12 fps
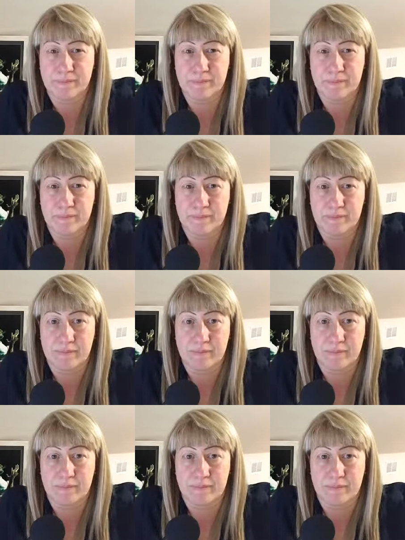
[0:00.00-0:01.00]

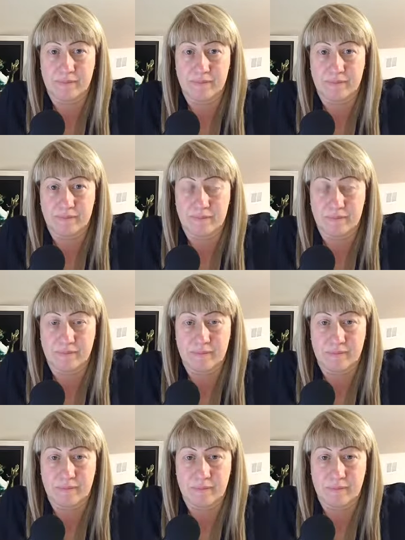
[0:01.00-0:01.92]
[no speech]